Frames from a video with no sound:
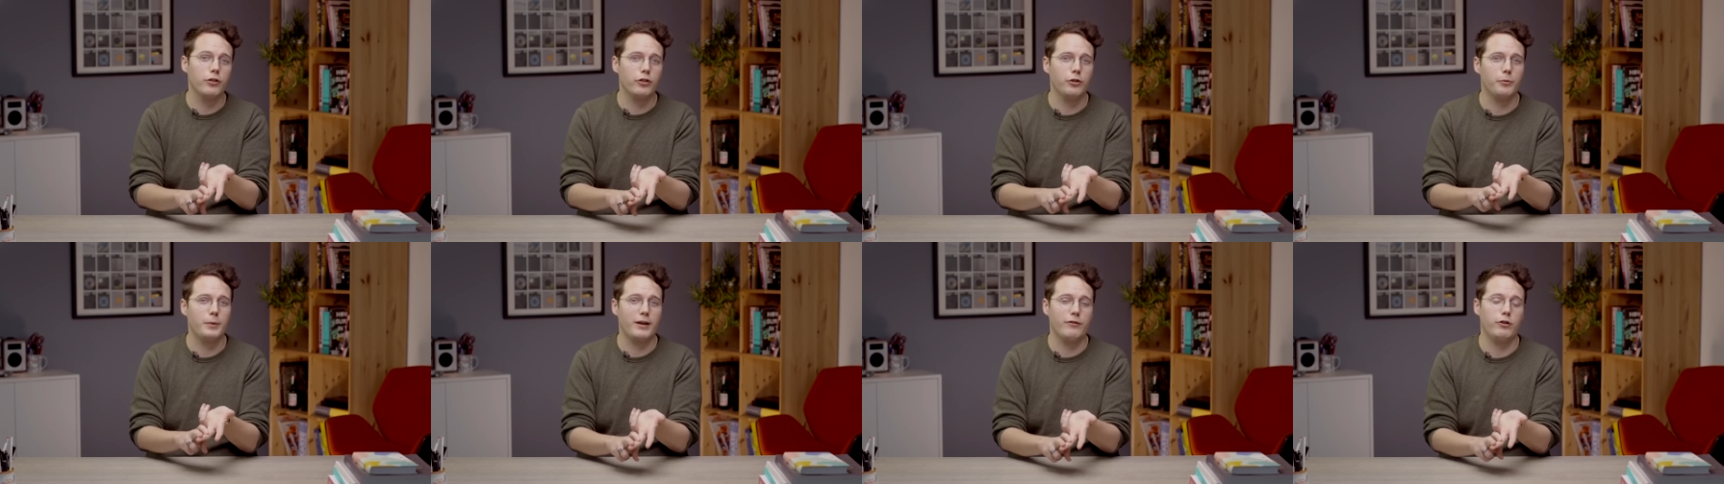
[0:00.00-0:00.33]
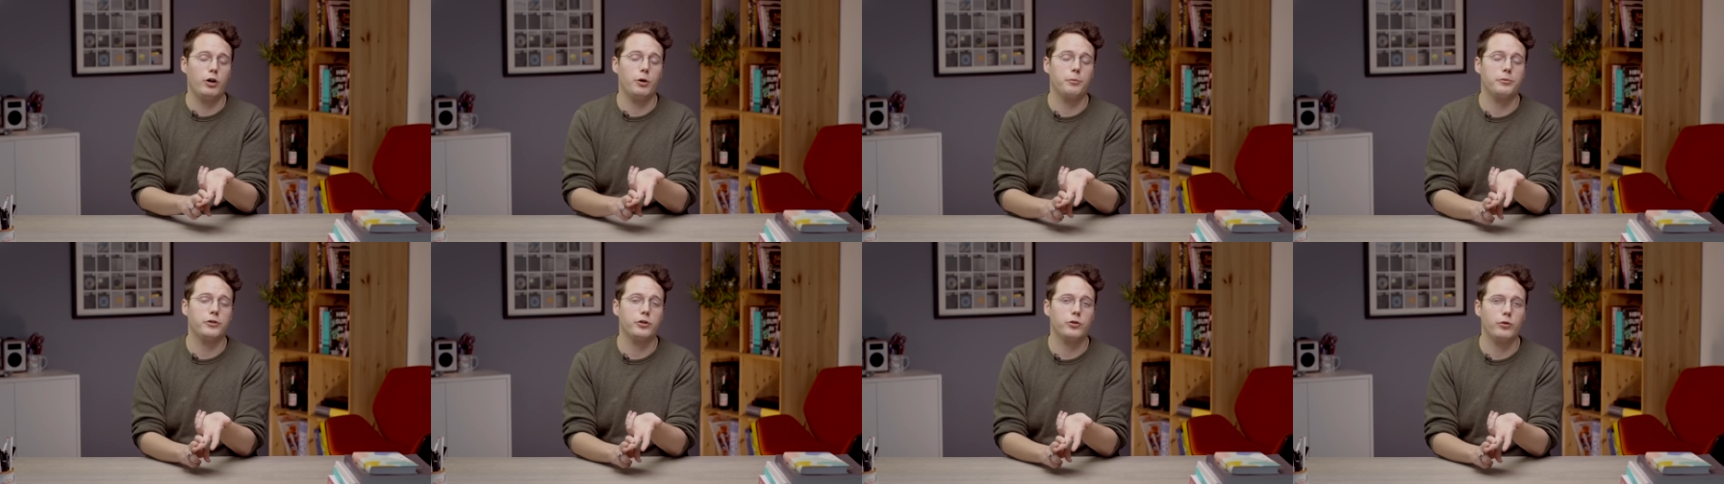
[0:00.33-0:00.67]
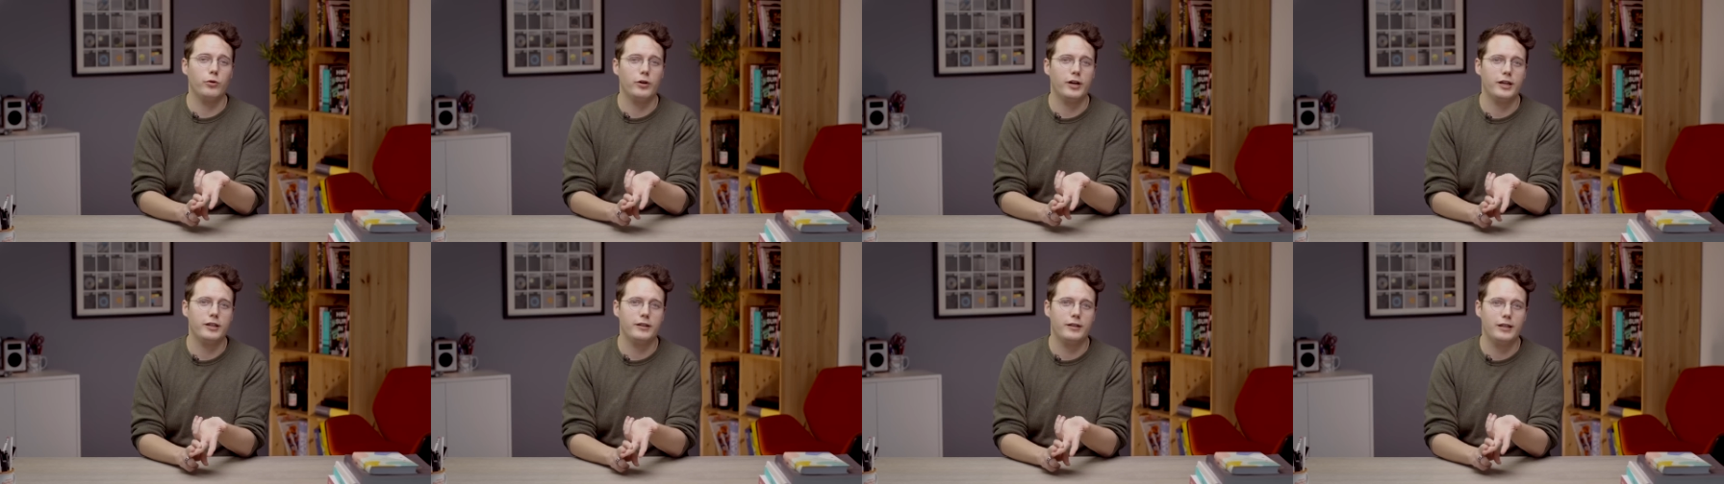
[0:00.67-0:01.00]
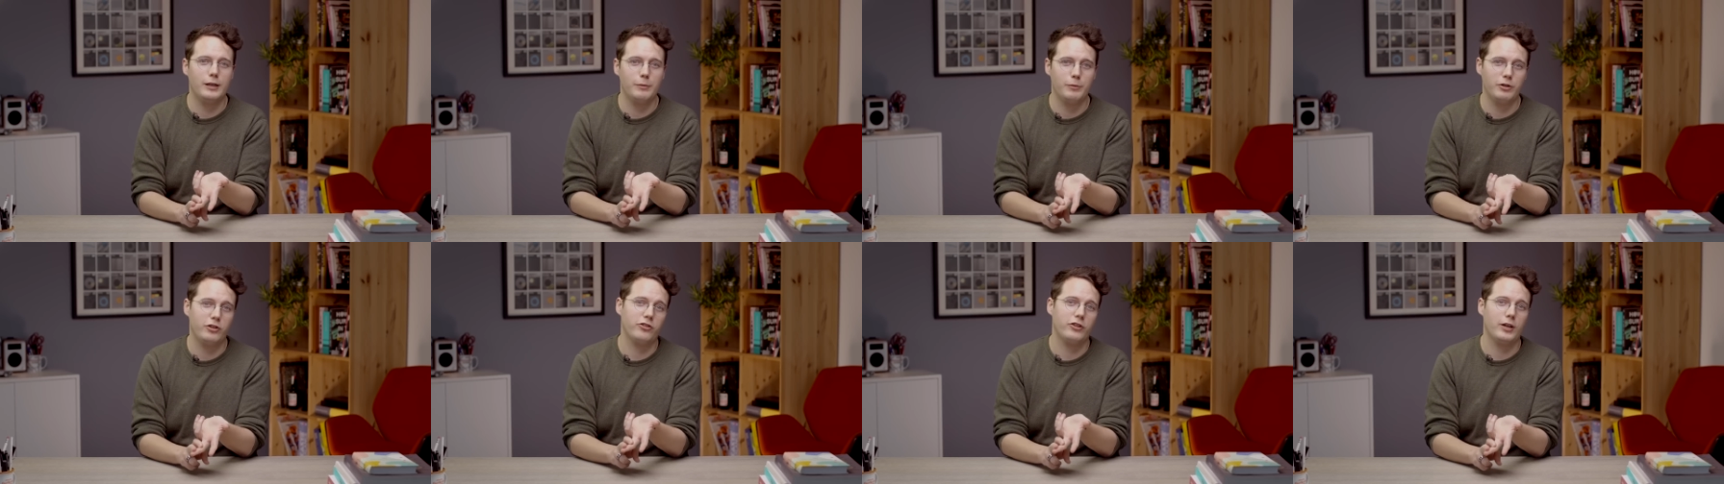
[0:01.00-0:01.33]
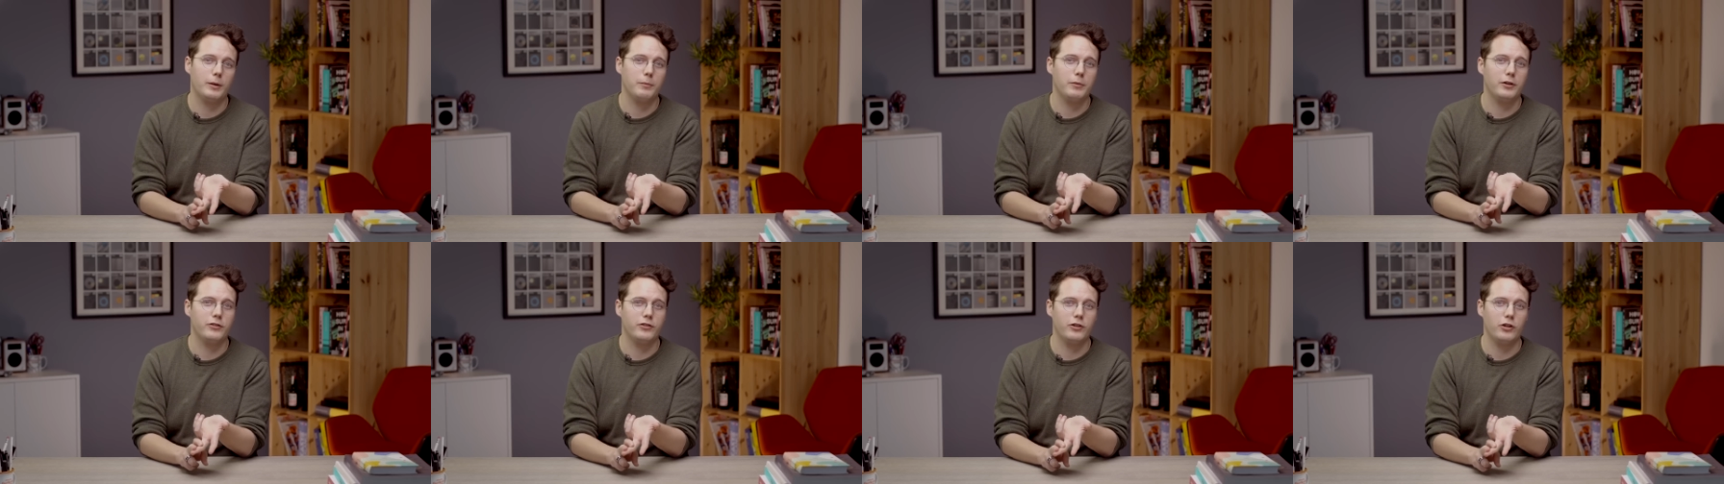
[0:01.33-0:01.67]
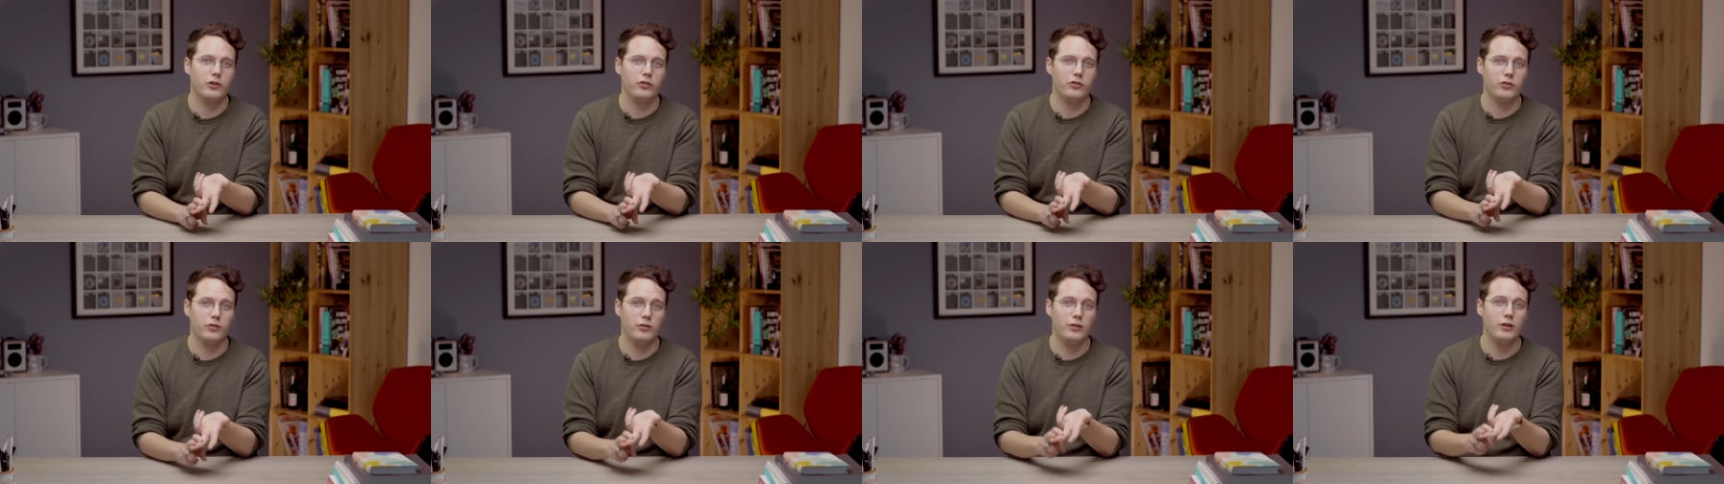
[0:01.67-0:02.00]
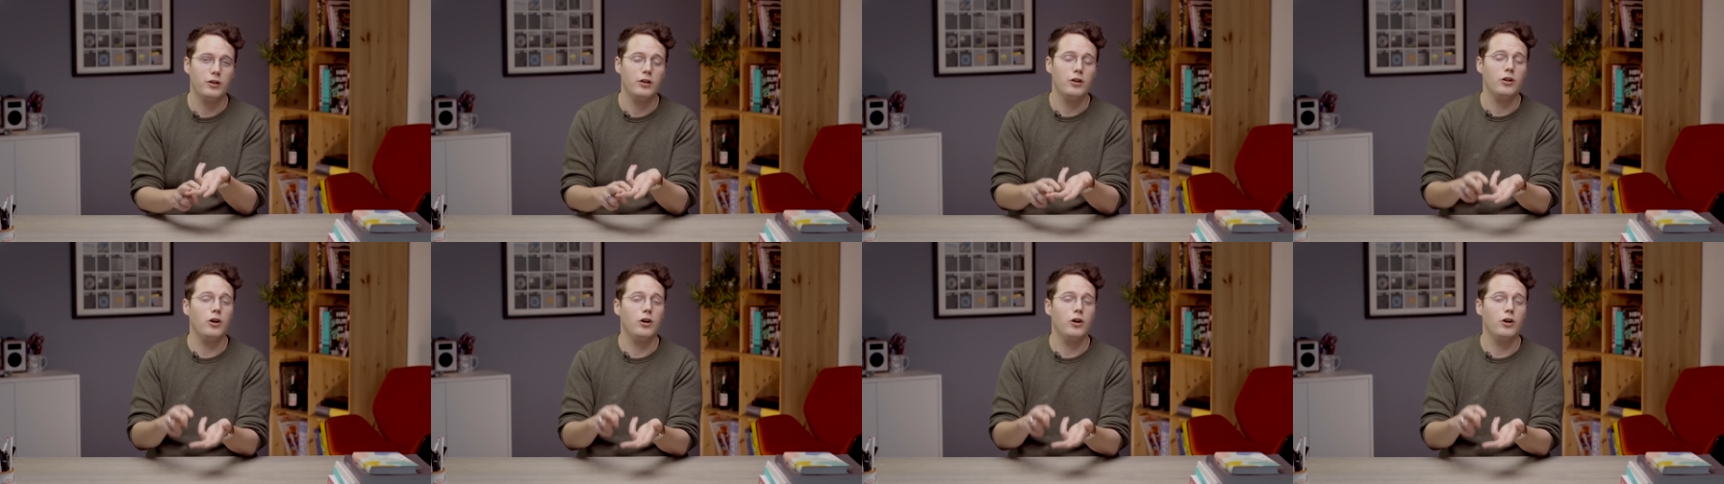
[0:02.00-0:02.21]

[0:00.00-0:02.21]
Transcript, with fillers: of them have optical uh, image stabilization